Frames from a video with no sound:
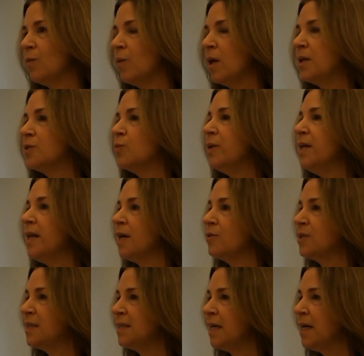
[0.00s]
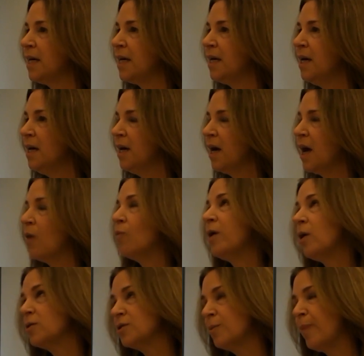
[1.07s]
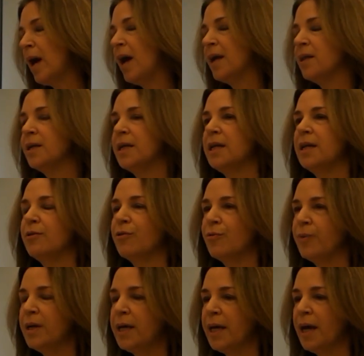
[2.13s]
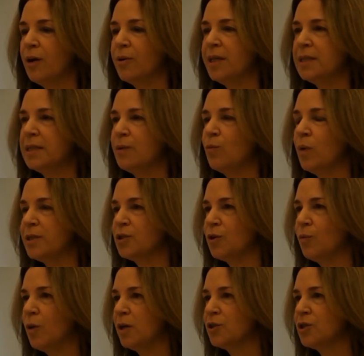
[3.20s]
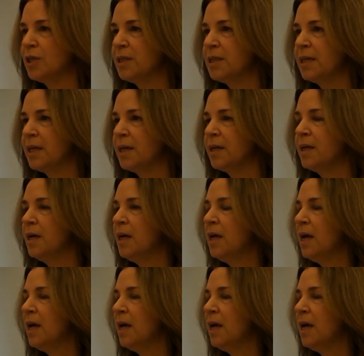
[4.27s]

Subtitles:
Well, as we now see, we also piloted in 3 counties in western Washington.